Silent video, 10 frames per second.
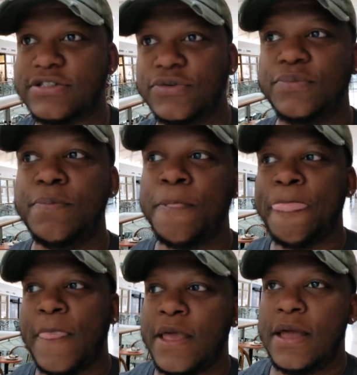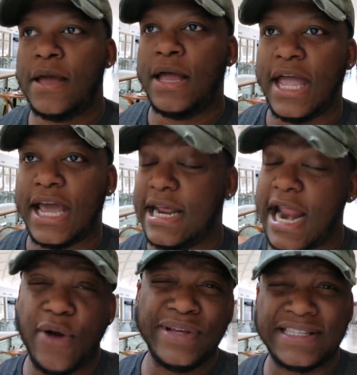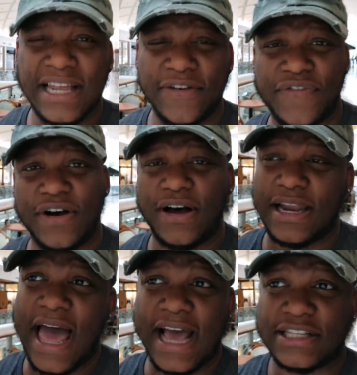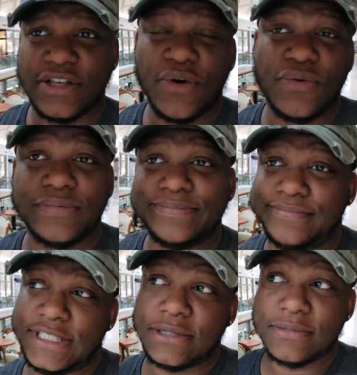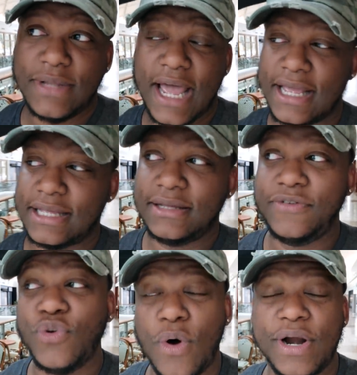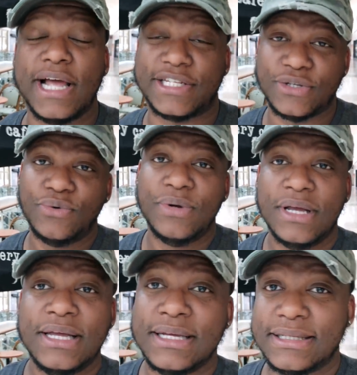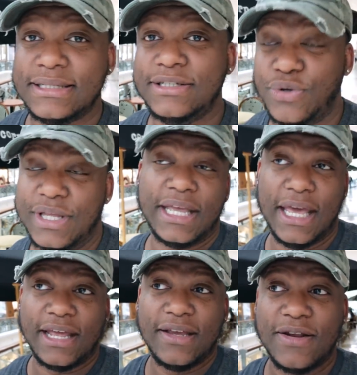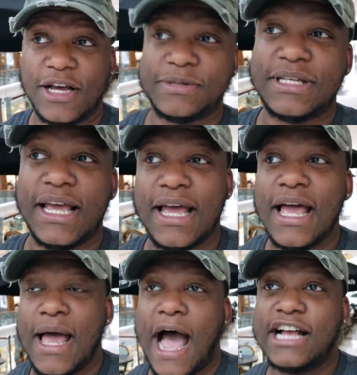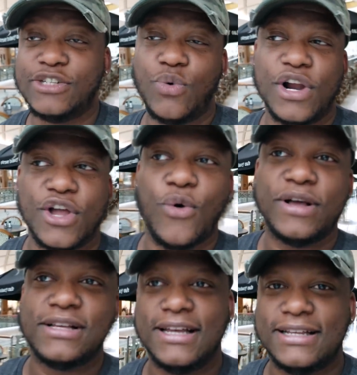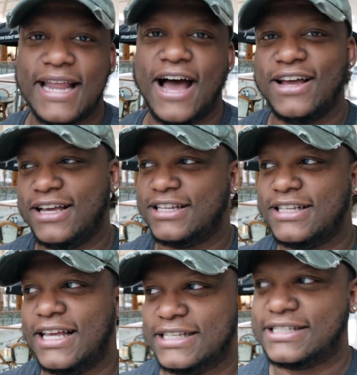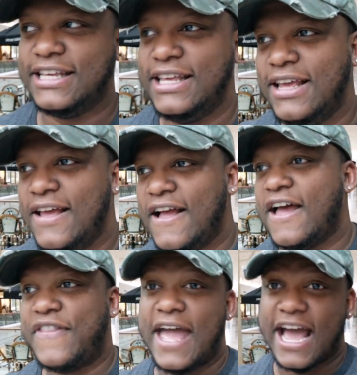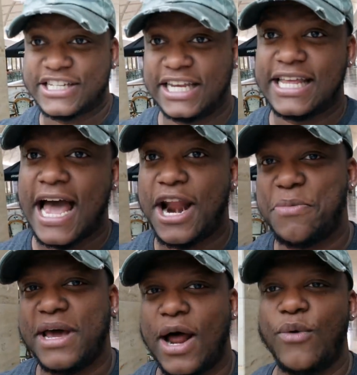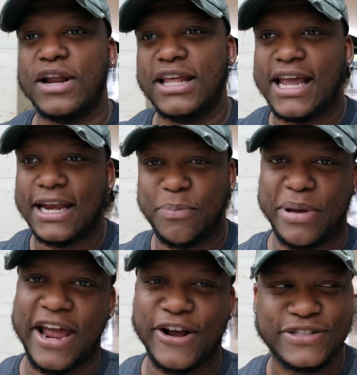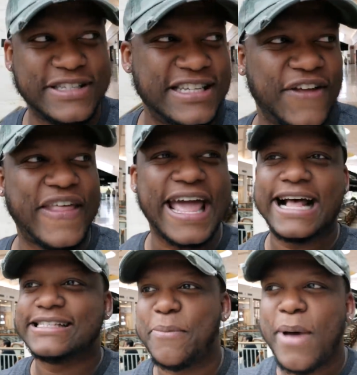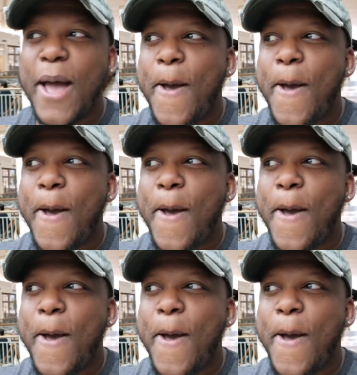too. And they're not reselling for a lot, so like, if you want that shoe, you can get it, you know what I'm saying? I just want to go in down here and, and see if they actually got them, and I want to look at the pairs to see if they got some